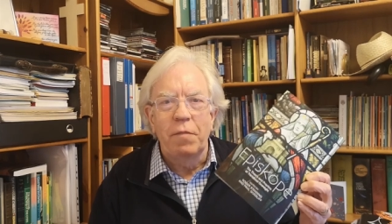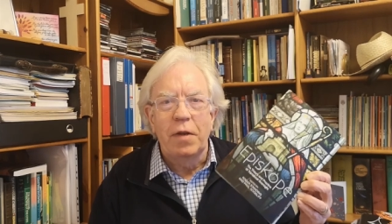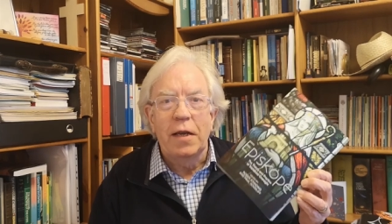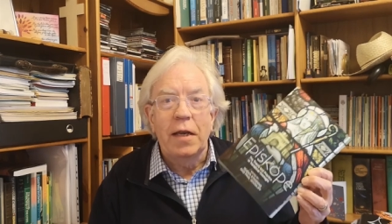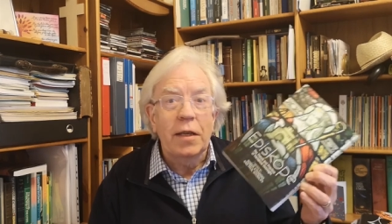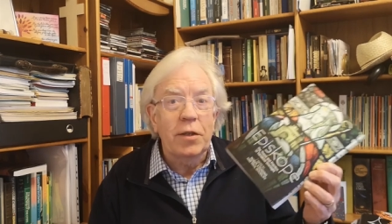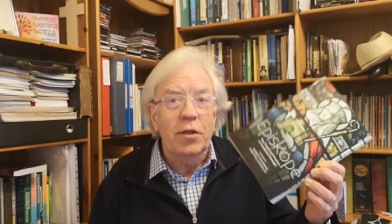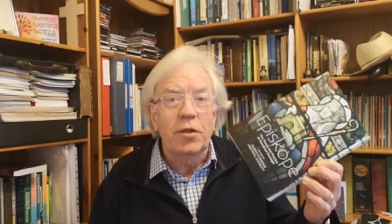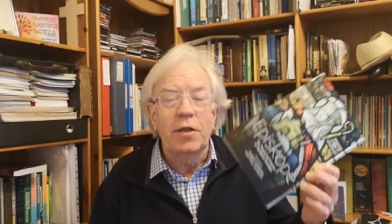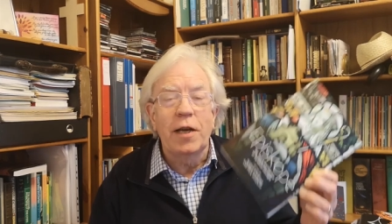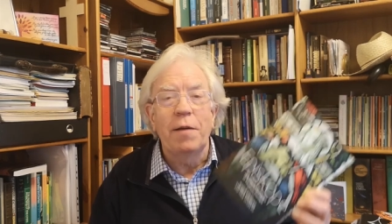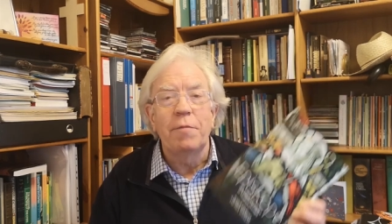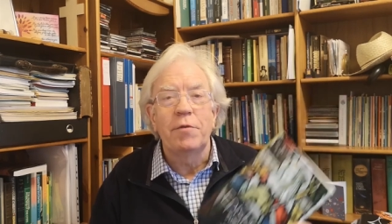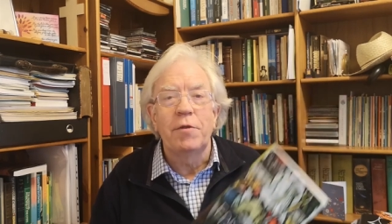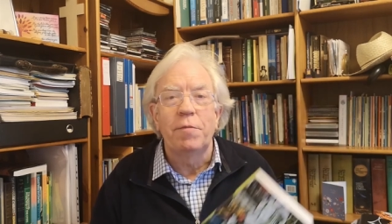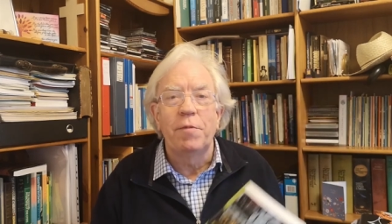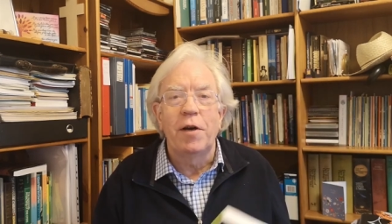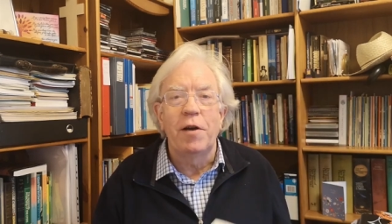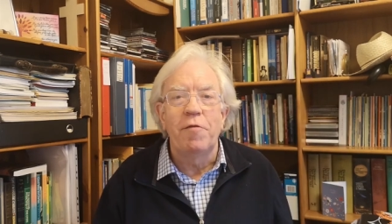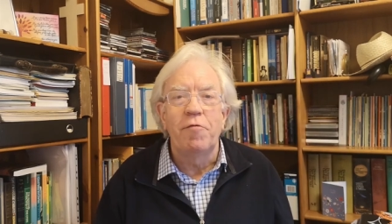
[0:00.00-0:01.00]
It has a
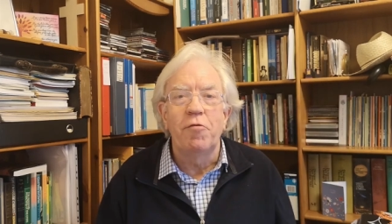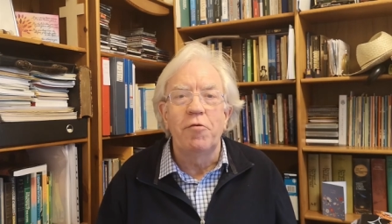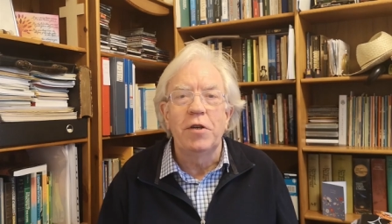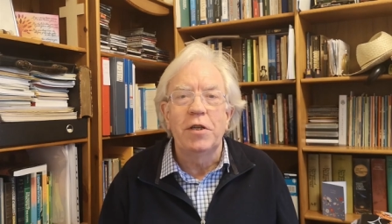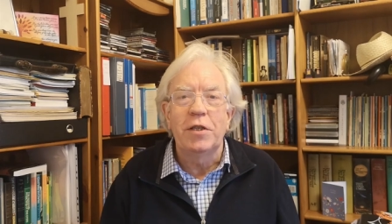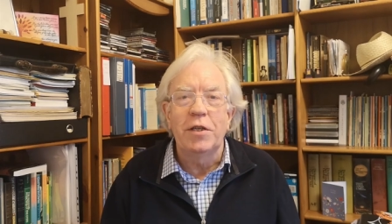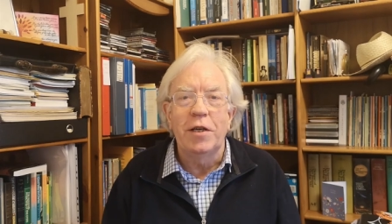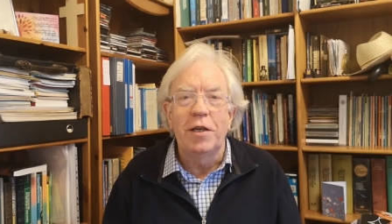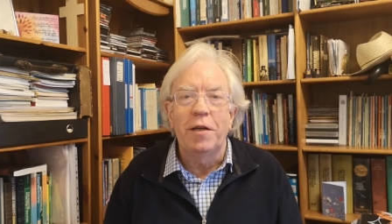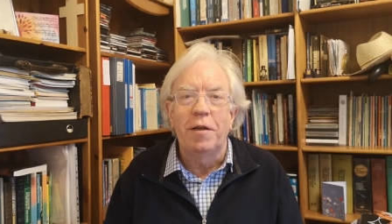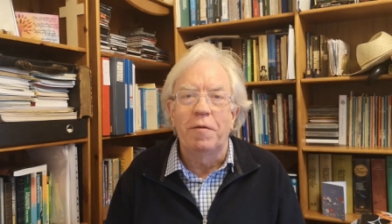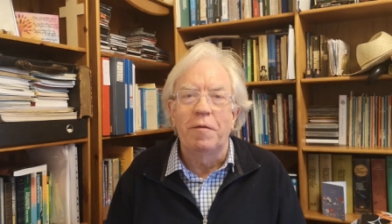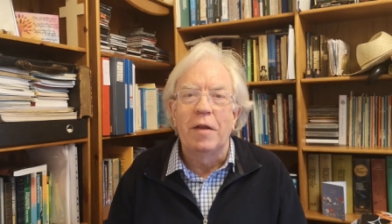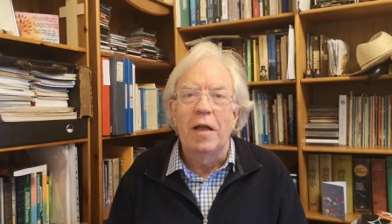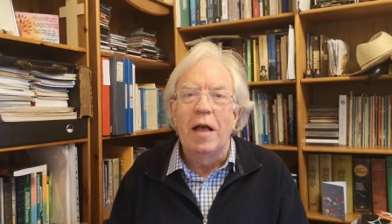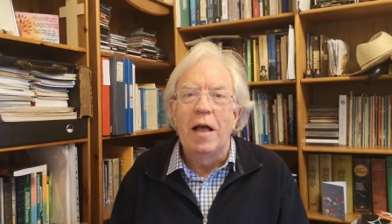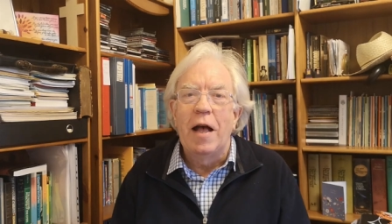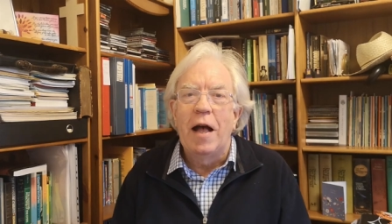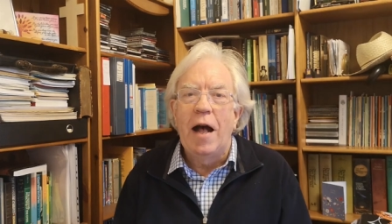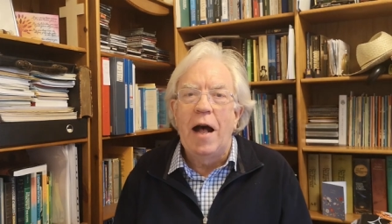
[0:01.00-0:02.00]
chapter by Roy Searle
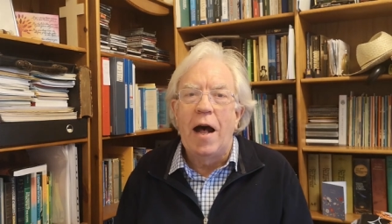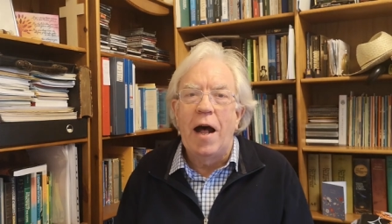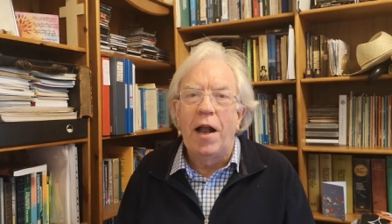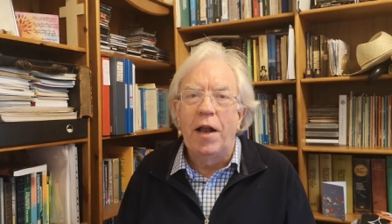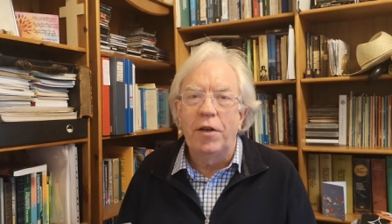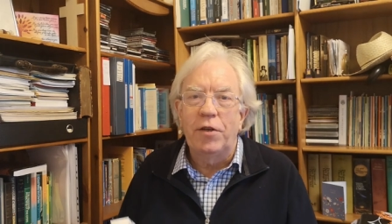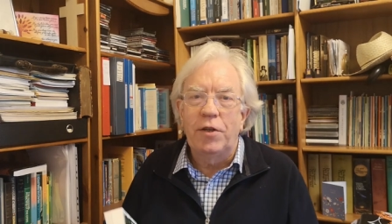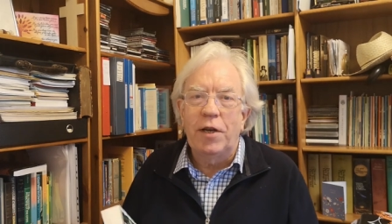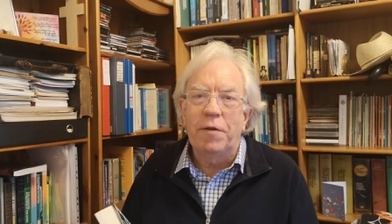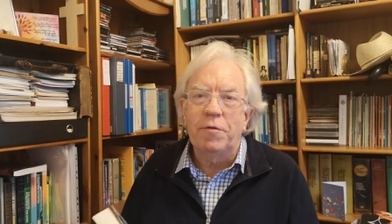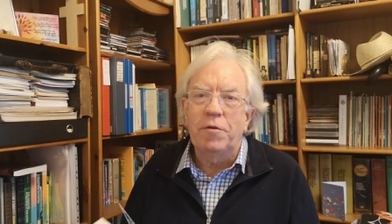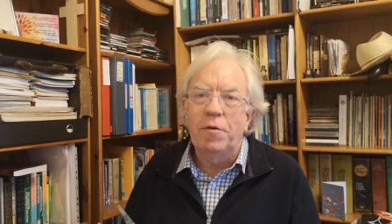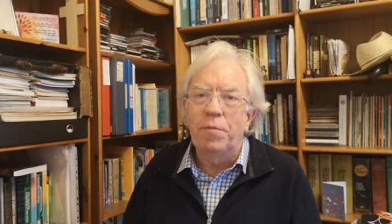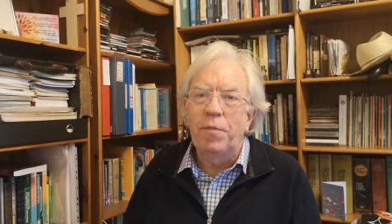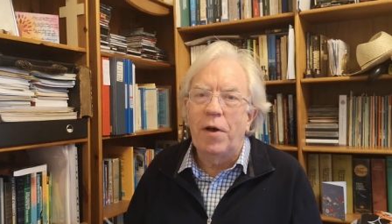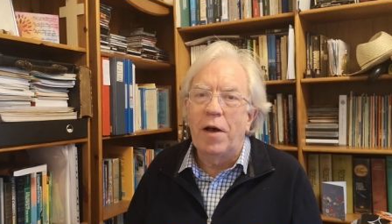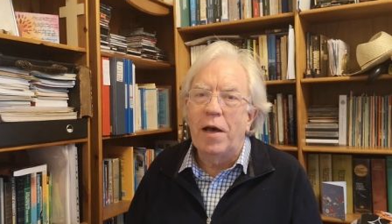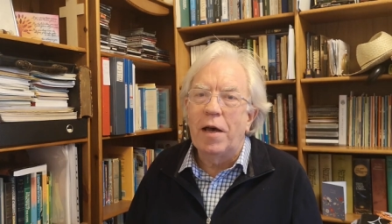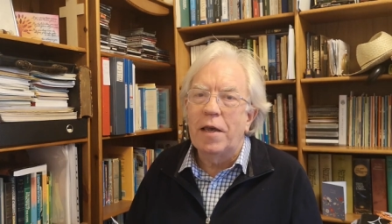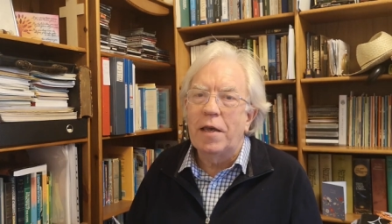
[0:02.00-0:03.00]
uh, chapter
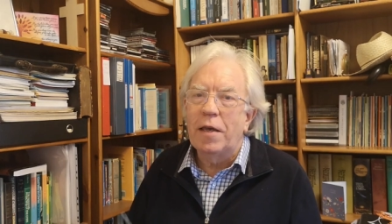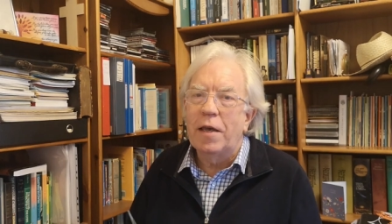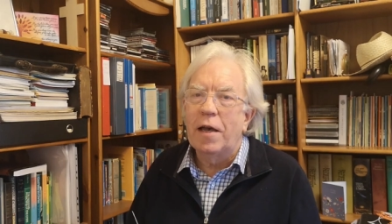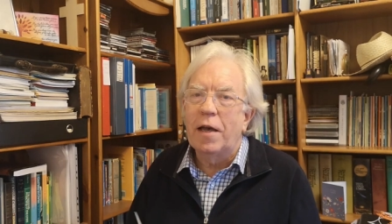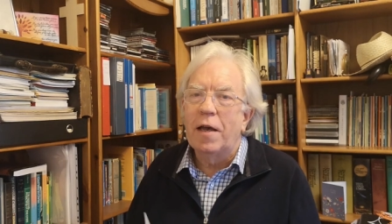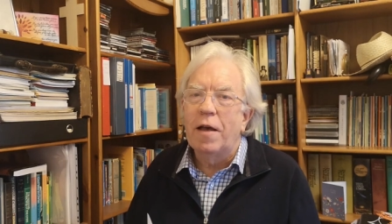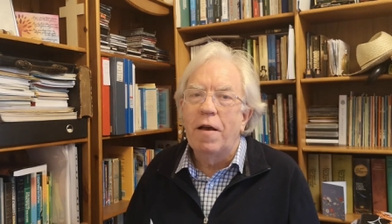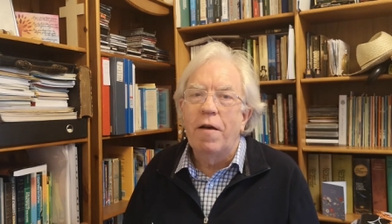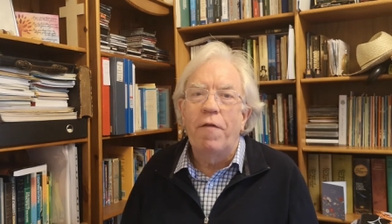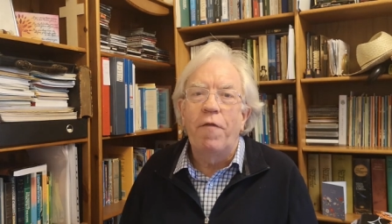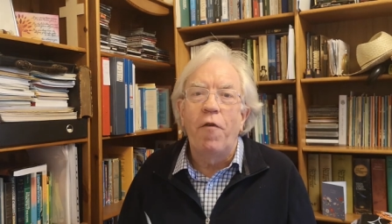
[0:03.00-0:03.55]
by uh,